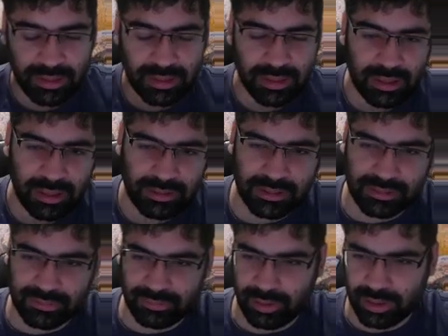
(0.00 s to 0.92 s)
I'm
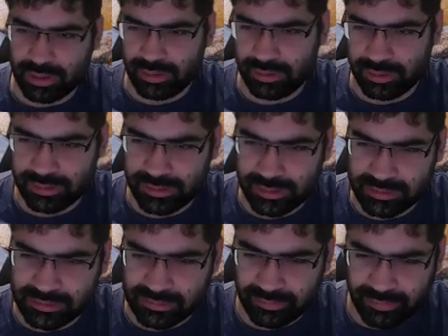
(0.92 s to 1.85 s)
just working on
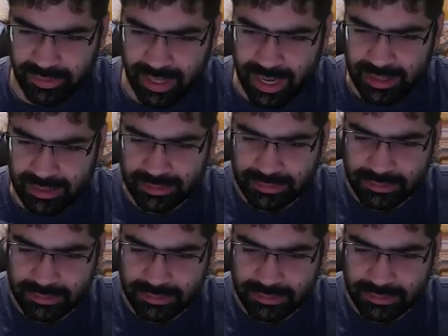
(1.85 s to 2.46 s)
this flag.